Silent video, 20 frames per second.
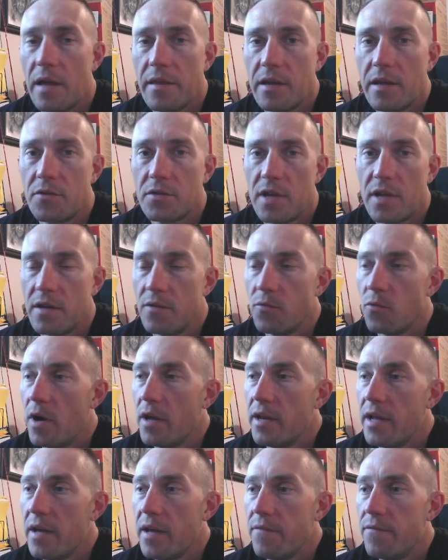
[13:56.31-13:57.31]
I think it was like
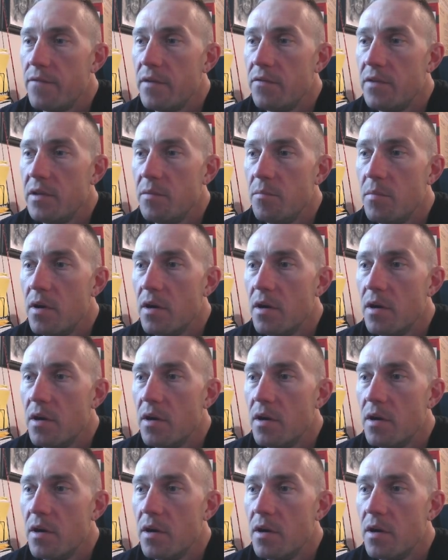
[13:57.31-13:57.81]
right at 50